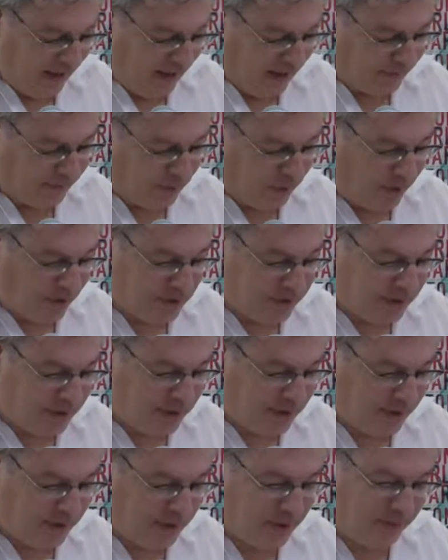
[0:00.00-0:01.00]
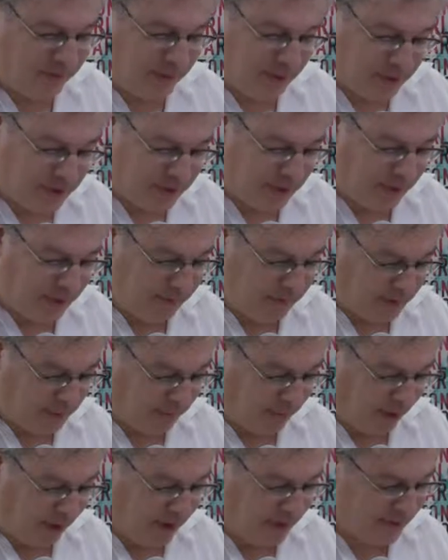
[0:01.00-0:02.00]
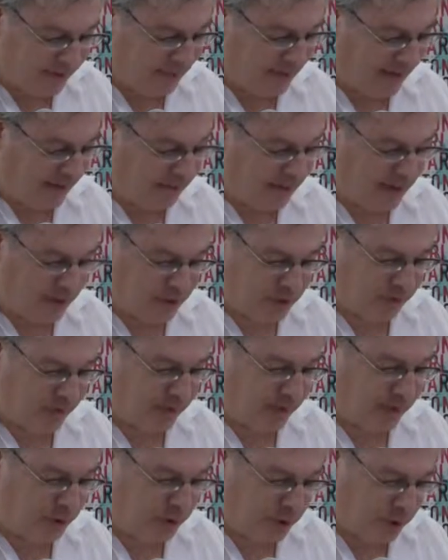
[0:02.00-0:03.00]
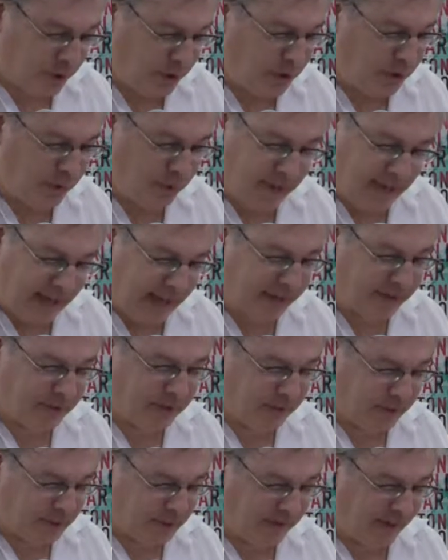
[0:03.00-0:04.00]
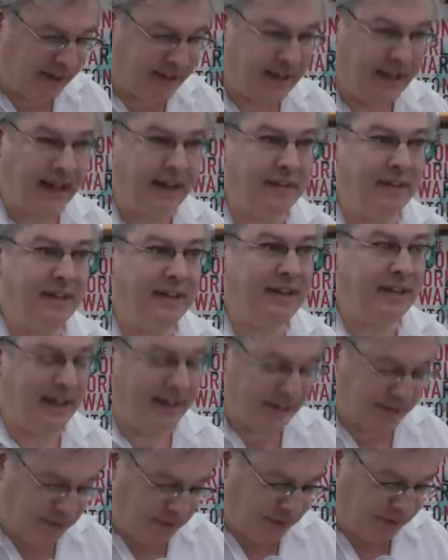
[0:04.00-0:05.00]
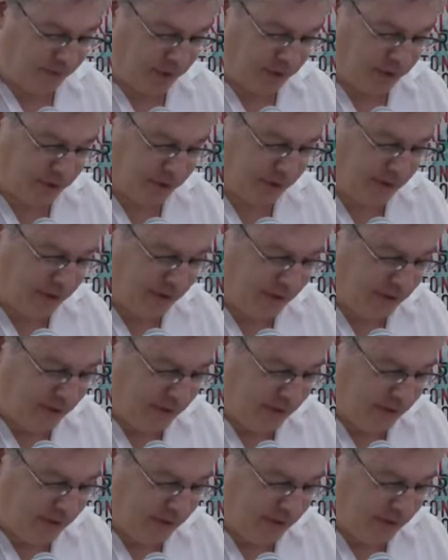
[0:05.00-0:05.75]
Of course, New York University was a part of that Greenwich Village too, and added to its vitality and its diversity.